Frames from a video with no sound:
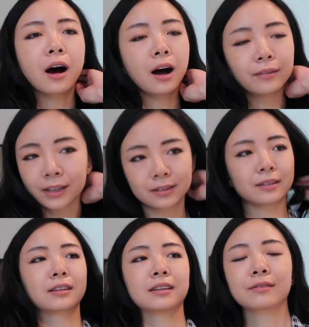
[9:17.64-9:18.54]

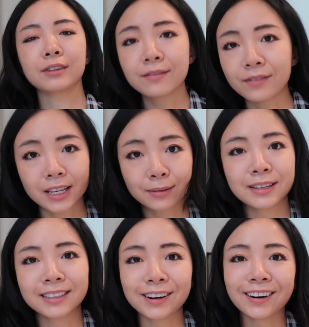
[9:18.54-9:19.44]
Obviously,
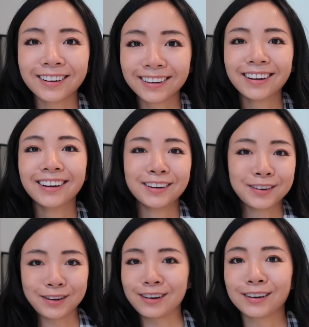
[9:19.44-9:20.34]
investments
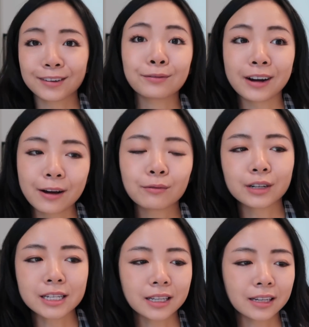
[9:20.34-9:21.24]
are
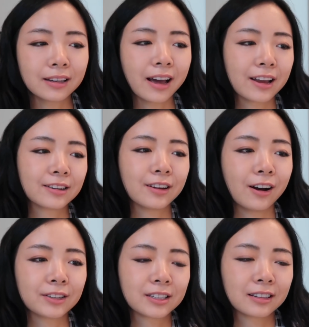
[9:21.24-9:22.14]
risky, and
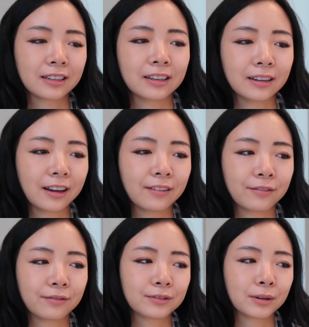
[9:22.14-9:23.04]
obviously if
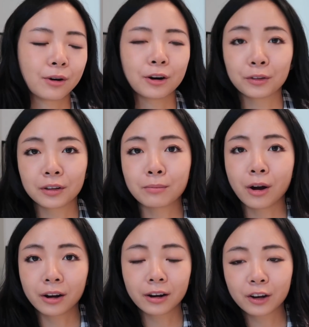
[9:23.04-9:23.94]
tomorrow the
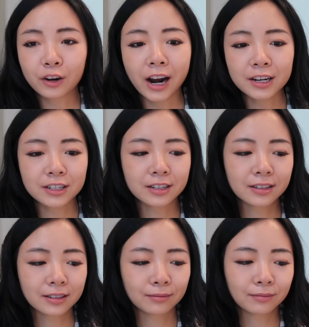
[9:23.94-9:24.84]
market
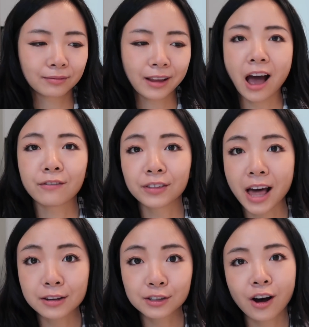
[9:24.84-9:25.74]
crashes, half of
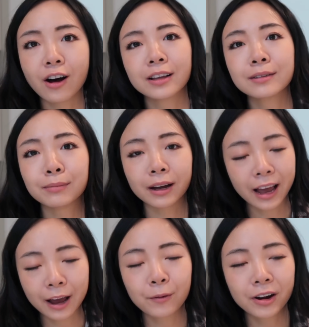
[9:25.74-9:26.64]
that is gone, but
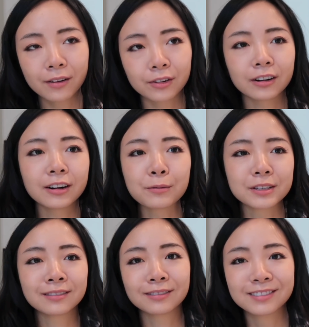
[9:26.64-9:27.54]
hey, whatever. It
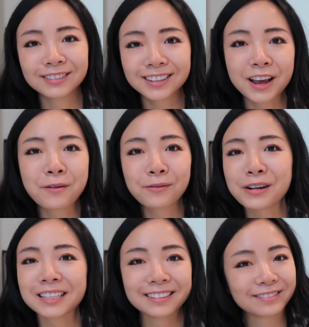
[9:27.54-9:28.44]

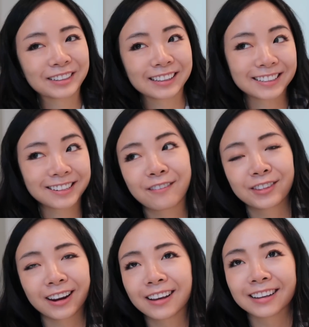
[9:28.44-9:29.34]
wasn't really
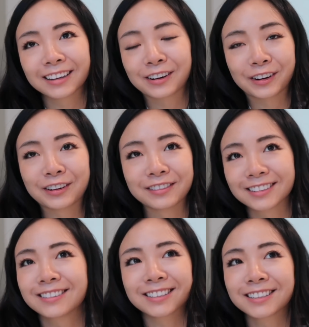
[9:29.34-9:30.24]
stuff that I like
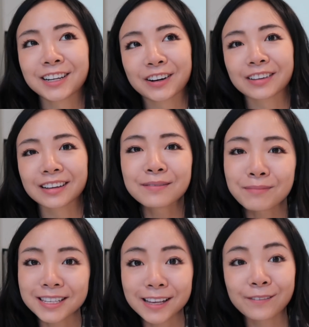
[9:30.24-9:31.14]
earned necessarily
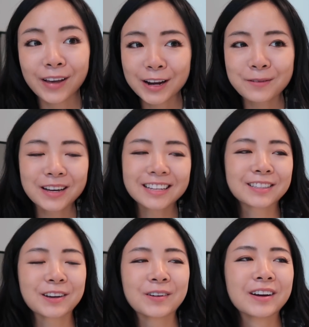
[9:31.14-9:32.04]
myself
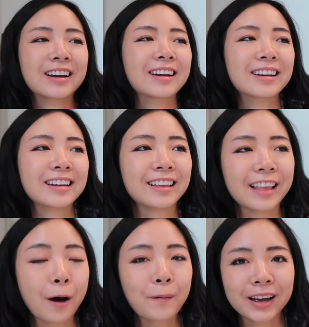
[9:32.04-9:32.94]
anyway, so in
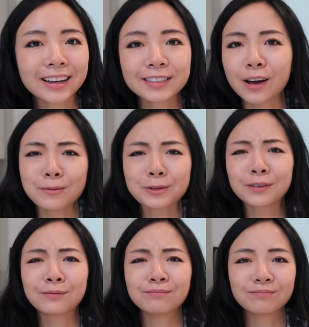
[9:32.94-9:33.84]
that way it's
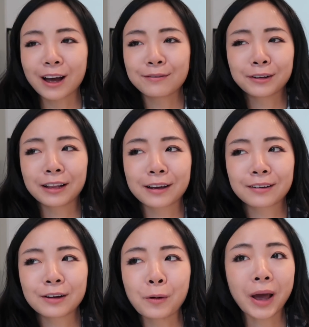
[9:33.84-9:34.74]
almost, I feel like,
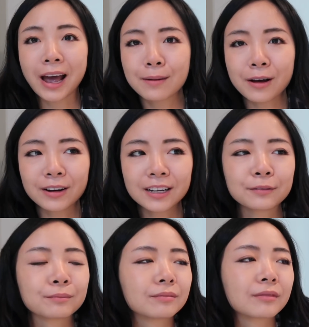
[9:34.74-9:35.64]
okay about
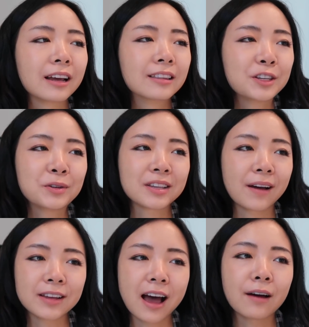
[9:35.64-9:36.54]
it. I think you just
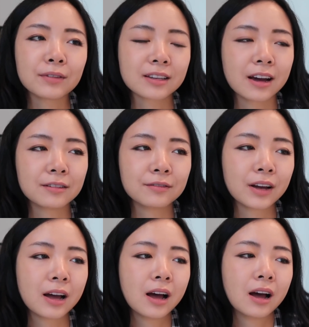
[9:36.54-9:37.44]
have to have this kind
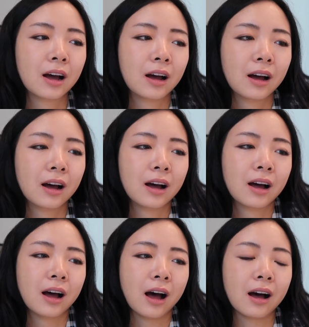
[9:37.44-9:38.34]

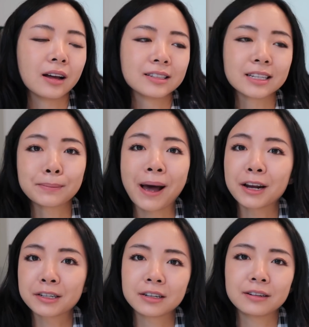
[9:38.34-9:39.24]
of
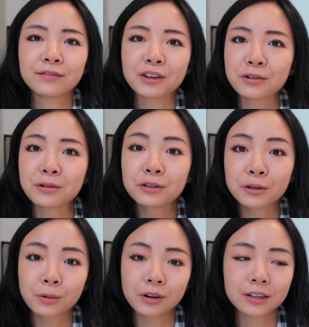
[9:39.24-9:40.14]
dispassionate view
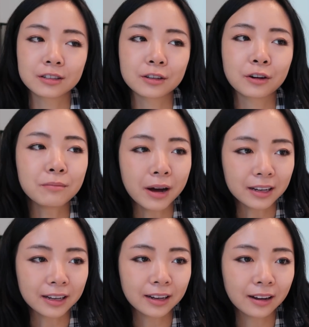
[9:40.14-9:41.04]
towards your
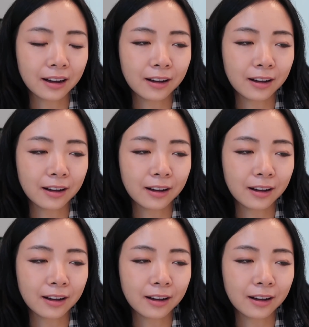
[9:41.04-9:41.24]
money,